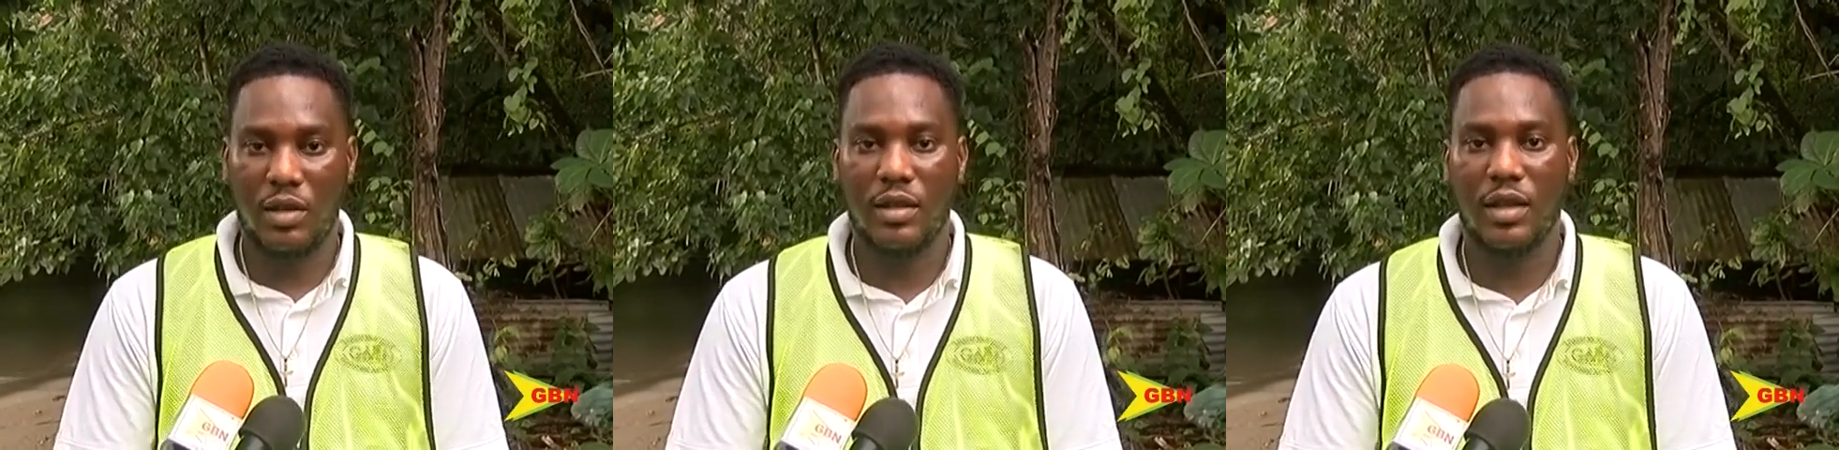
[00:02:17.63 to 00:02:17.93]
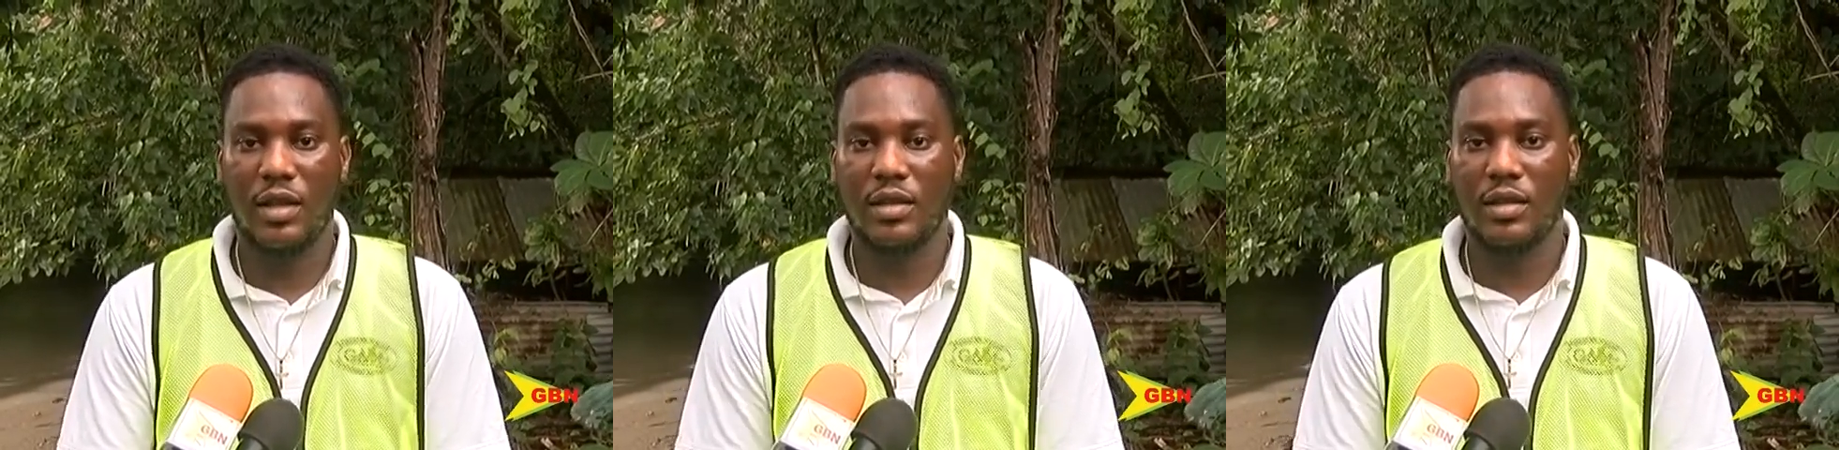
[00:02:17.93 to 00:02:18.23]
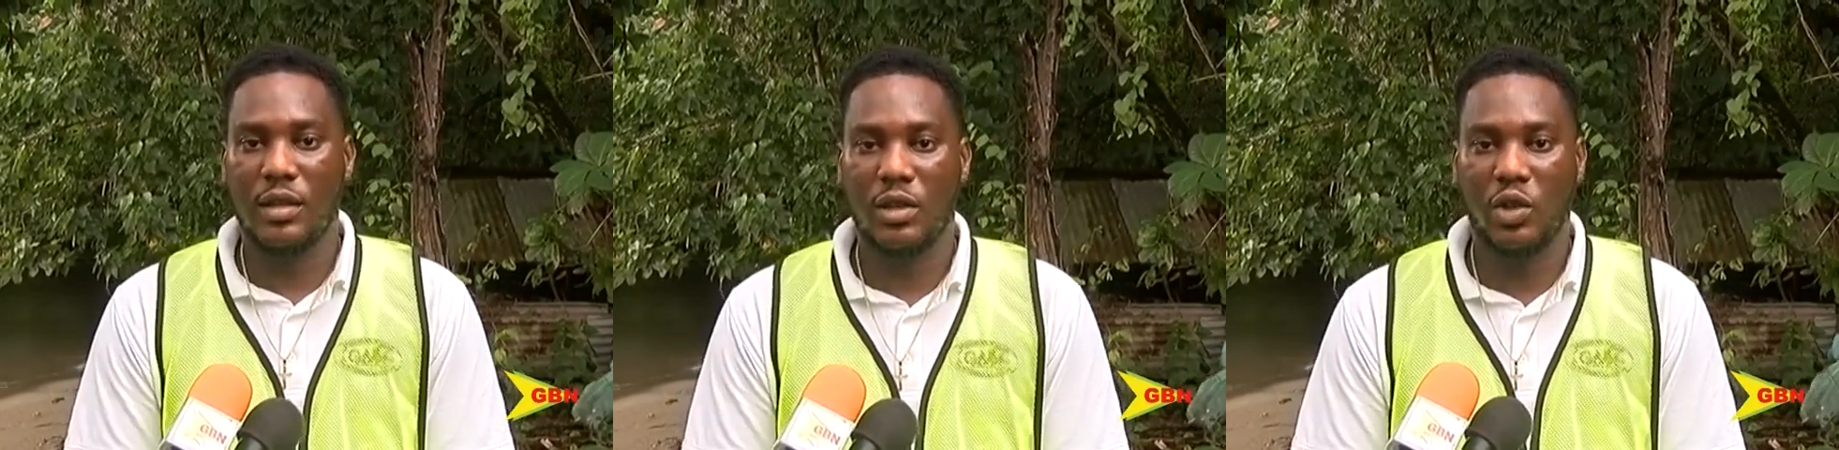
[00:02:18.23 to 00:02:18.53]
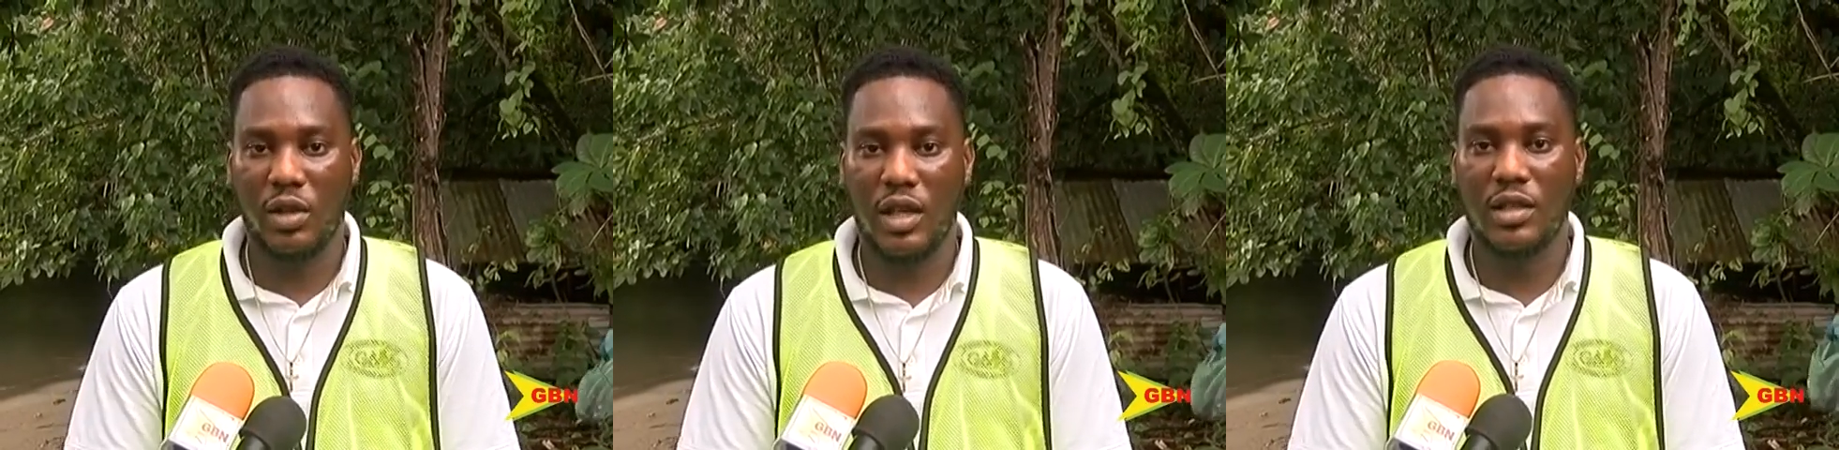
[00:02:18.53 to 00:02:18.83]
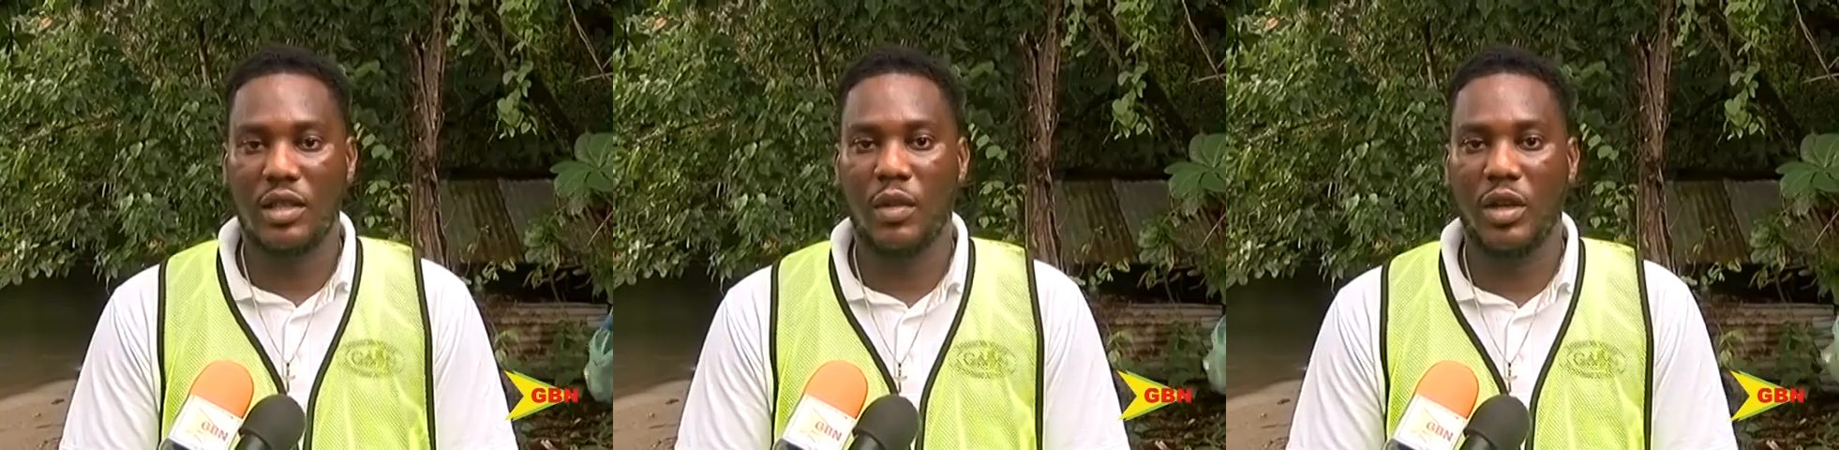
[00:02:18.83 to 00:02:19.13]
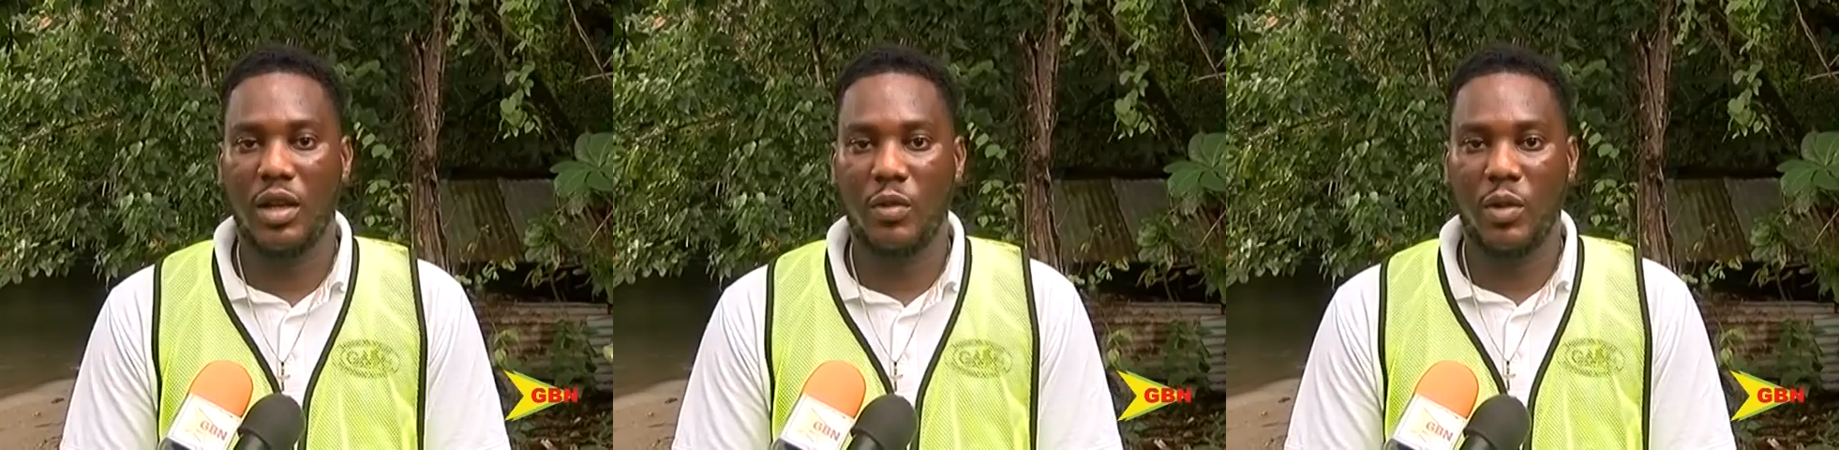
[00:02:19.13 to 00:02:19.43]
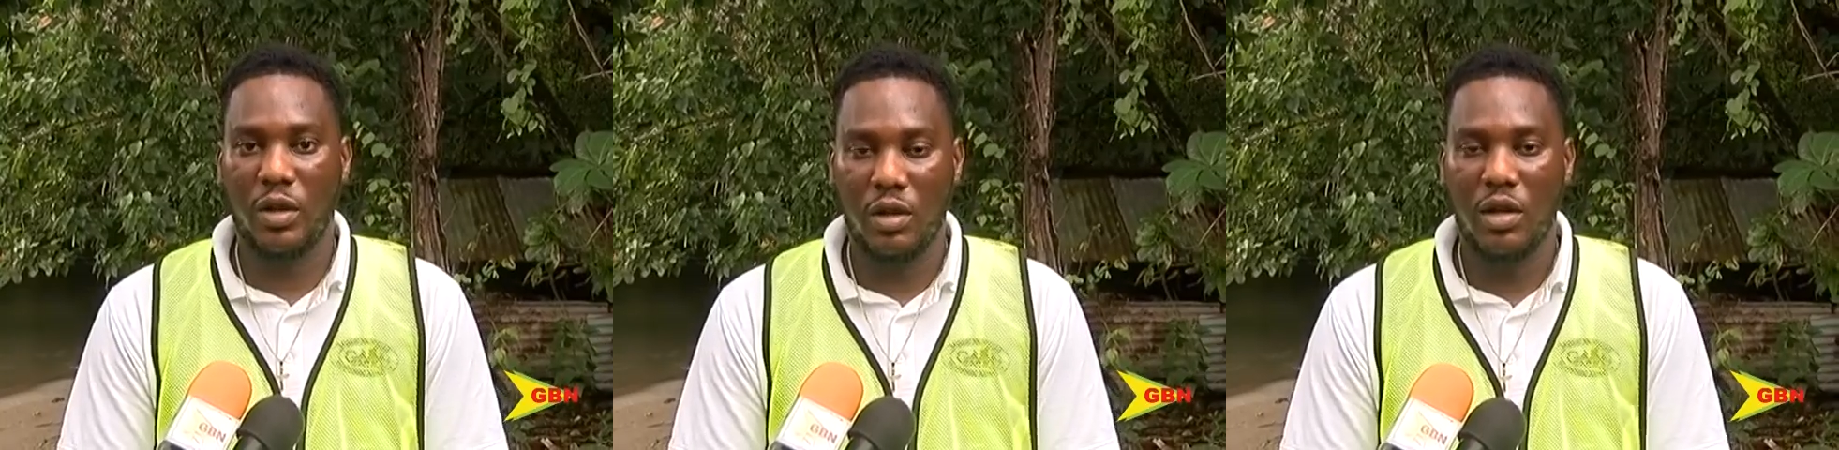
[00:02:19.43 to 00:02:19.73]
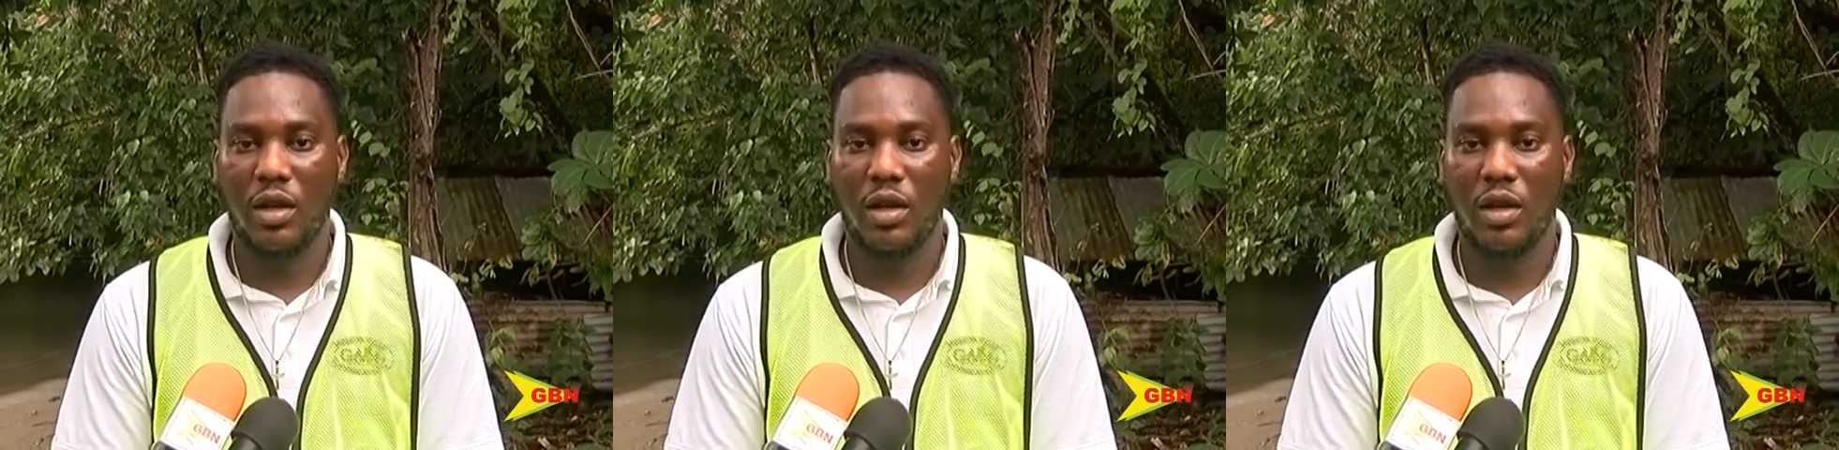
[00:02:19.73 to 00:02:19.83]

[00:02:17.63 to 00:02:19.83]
tell us the truck that is coming and we will,